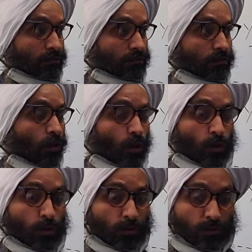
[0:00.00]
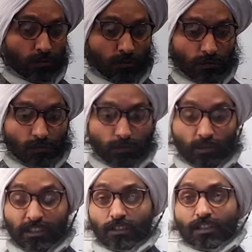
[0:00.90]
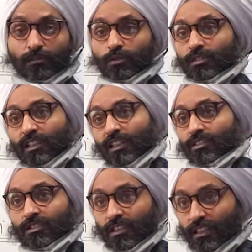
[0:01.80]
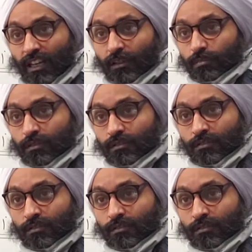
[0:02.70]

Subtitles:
No real communication can happen